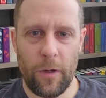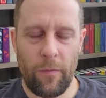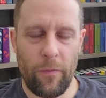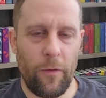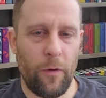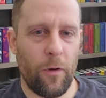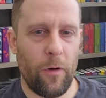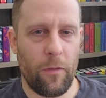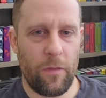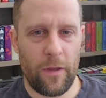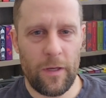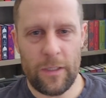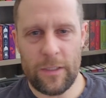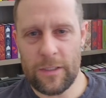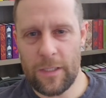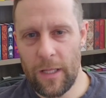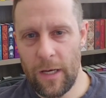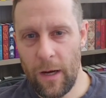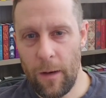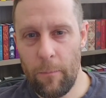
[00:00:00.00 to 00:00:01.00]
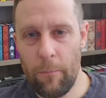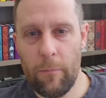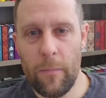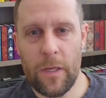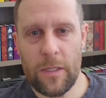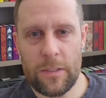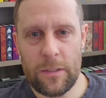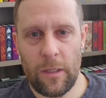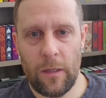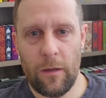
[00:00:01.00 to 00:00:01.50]
but there are things that
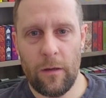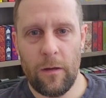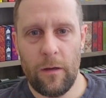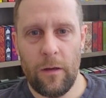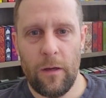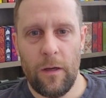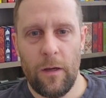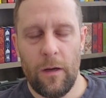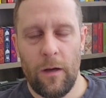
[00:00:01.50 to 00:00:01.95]
I'm missing.